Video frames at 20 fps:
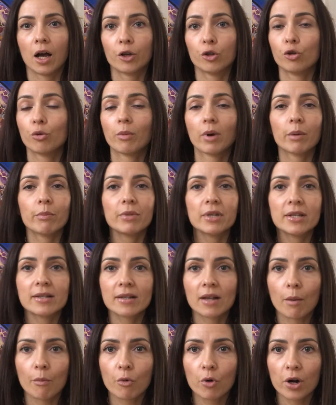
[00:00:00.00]
you might be
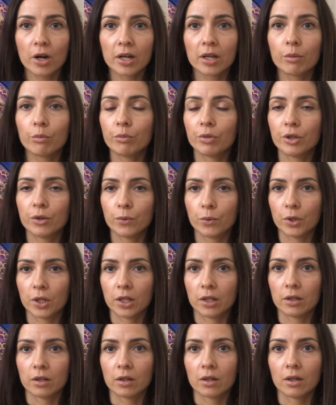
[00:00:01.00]
somewhere in
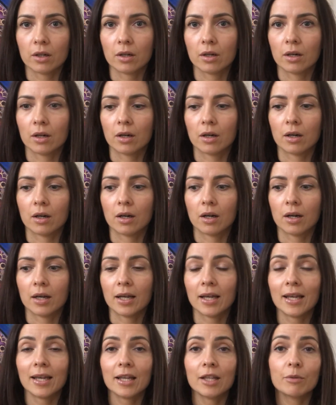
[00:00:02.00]
between.
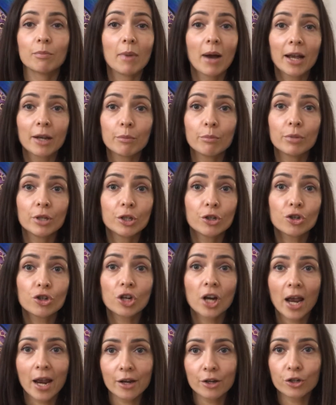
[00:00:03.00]
It might be
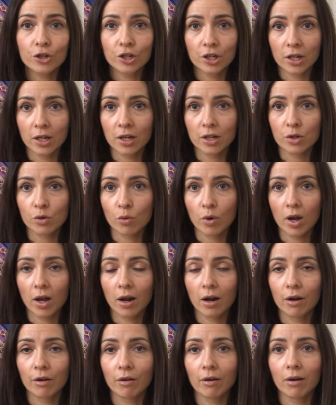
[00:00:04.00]
changing as
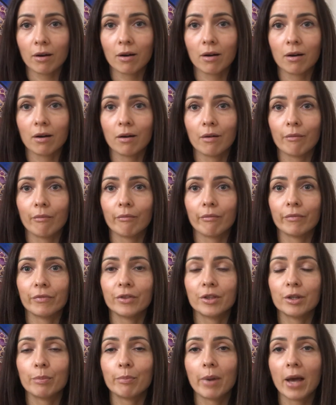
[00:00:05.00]
well,
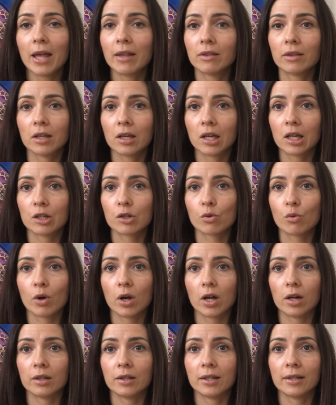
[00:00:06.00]
depending as
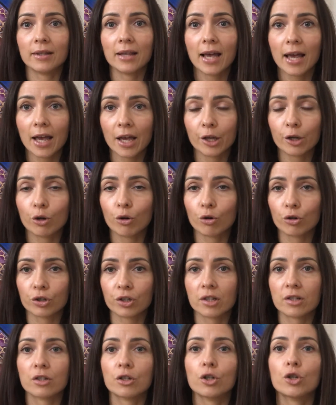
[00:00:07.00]
well the day or
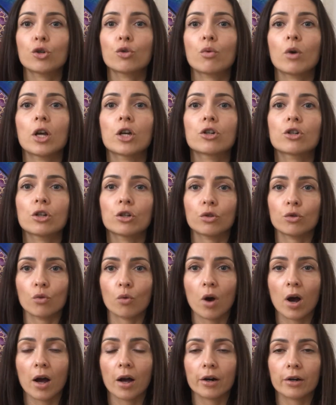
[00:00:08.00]
the situation
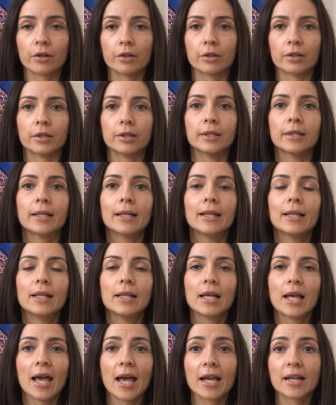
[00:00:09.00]
you are
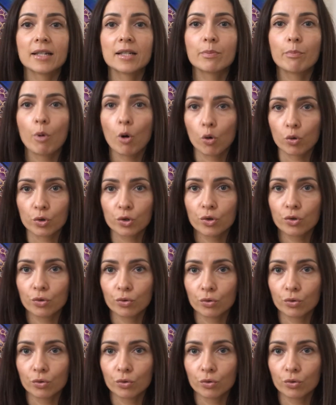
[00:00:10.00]
exposed